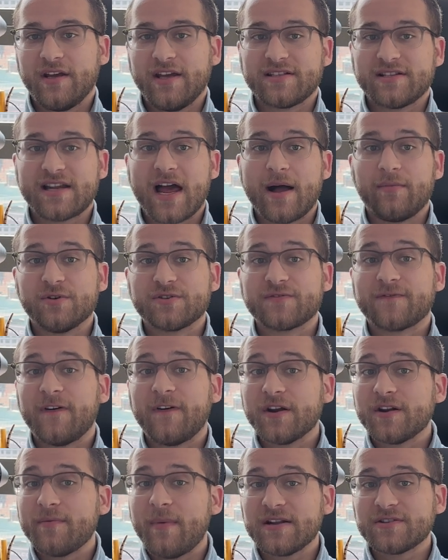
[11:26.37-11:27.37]
establish
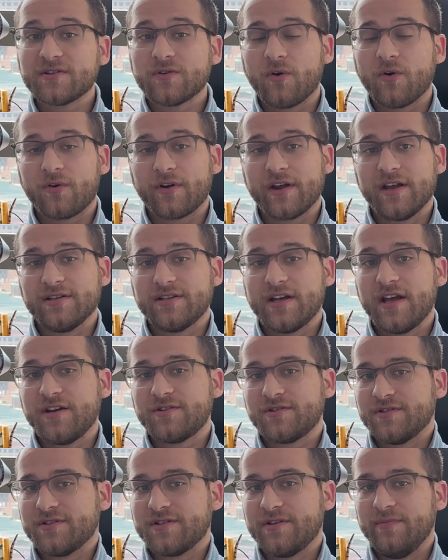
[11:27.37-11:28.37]
fundamental
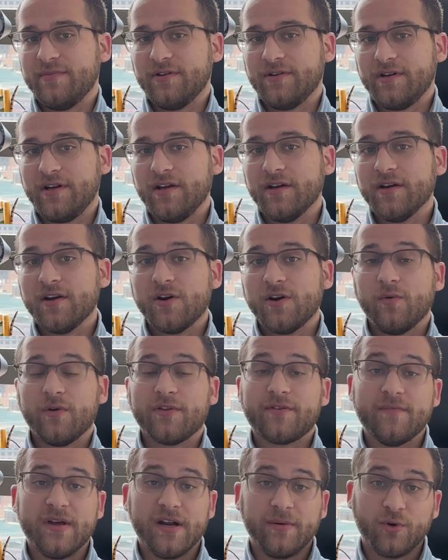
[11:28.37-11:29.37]
orientation stability with
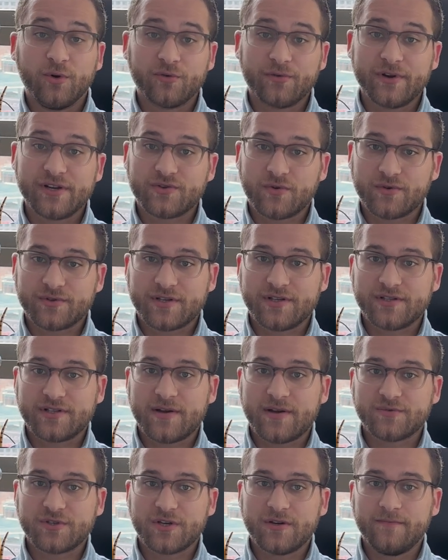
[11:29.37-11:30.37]
minimal resource
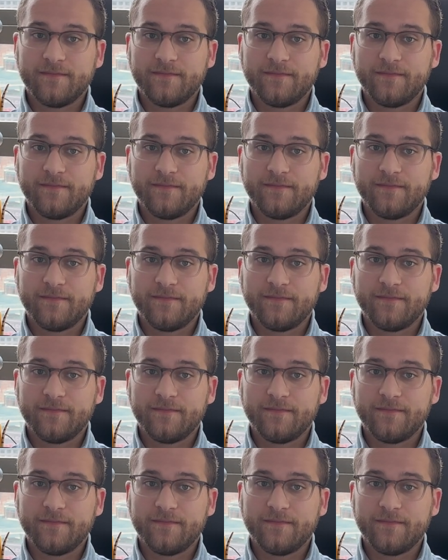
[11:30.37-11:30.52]
consumption.